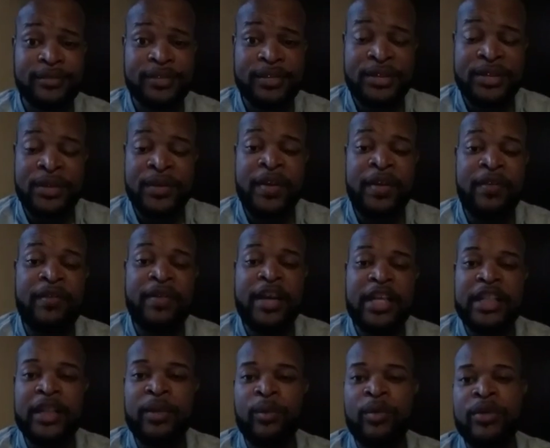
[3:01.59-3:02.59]
So even
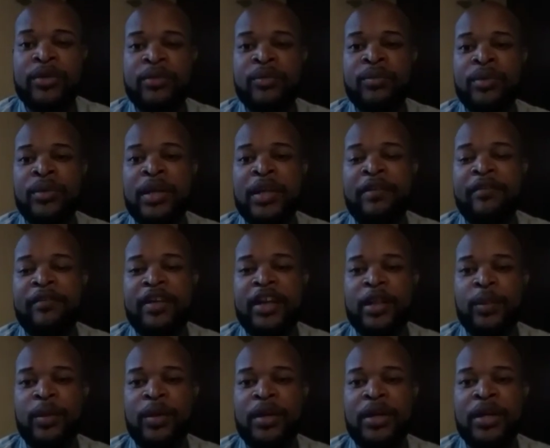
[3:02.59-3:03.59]
after we're even
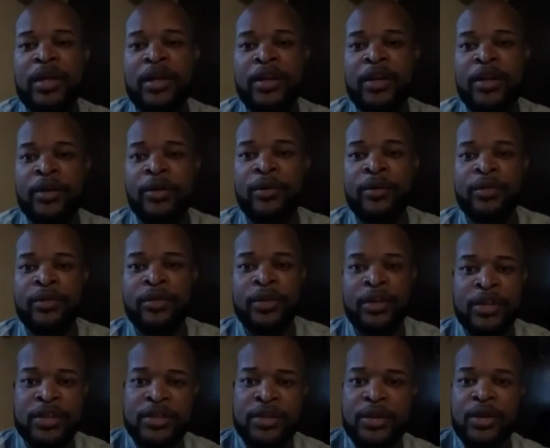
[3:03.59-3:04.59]
after we're done on
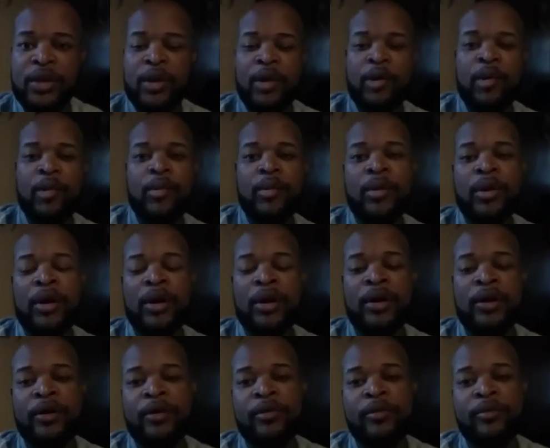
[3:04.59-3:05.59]
this
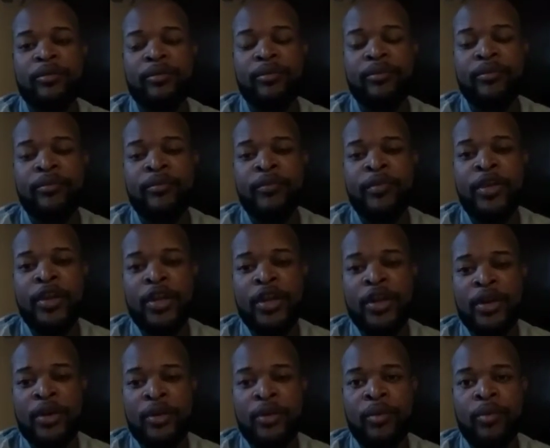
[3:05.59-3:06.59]
um,
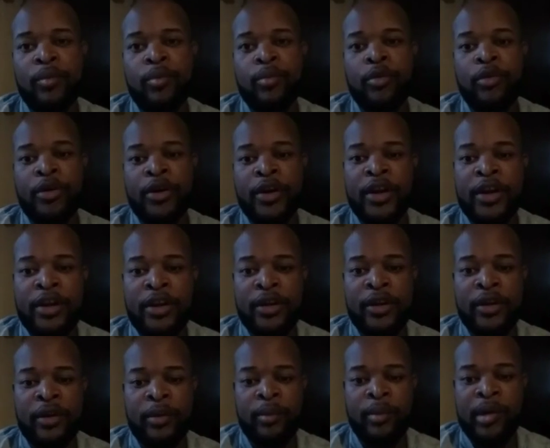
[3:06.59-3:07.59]
video,
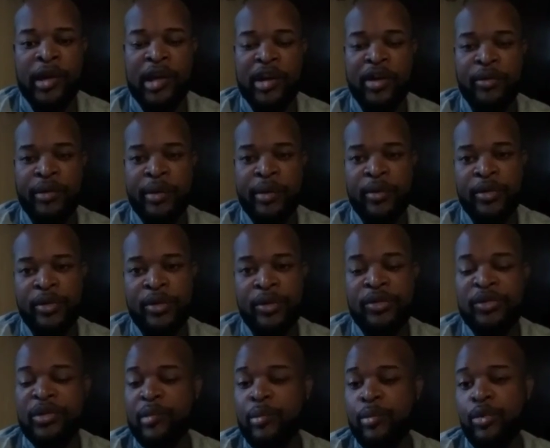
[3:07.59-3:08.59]
pray and being in agreement with you.
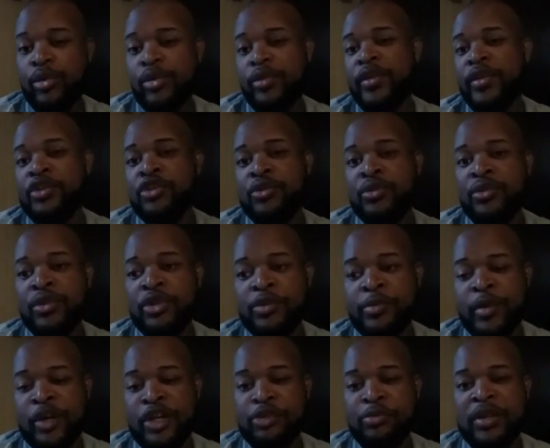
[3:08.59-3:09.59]
It's important that you and your
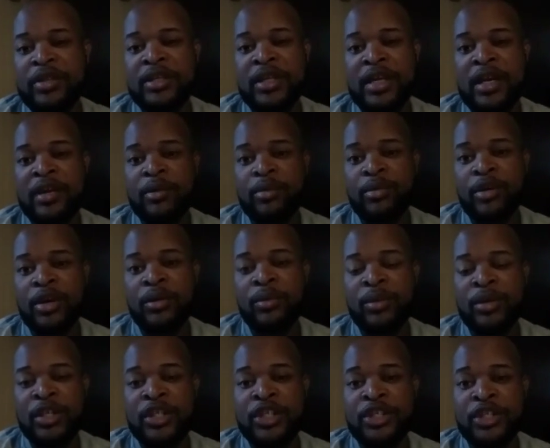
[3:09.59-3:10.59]
spouse make time to pray
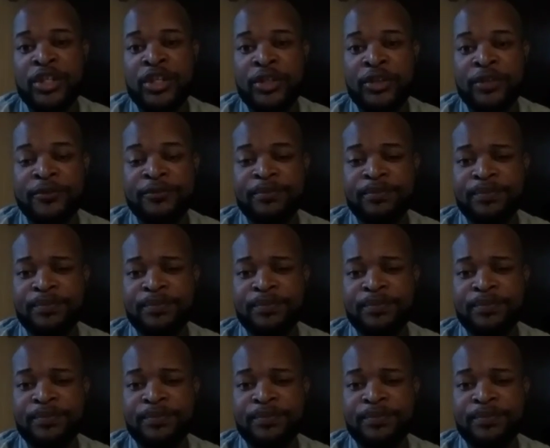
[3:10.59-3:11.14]
with each other